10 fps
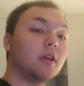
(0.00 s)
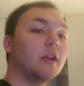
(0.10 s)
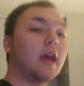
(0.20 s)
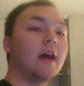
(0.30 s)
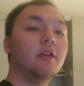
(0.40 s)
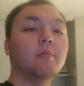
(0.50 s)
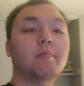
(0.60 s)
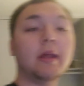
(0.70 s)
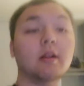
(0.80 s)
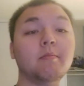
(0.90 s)
on how to
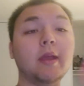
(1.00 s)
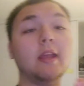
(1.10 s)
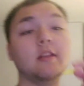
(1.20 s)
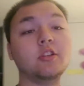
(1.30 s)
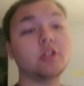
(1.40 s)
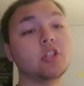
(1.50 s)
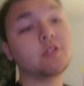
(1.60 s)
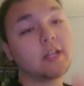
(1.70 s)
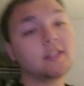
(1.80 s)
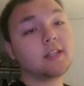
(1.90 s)
better manage your
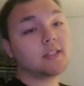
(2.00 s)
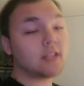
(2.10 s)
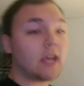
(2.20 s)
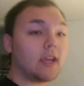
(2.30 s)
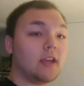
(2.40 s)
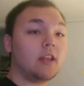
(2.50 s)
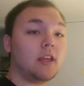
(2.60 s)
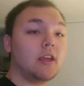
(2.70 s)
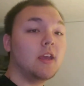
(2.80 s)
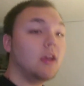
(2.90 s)
stress and
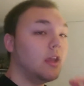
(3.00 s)
anxiety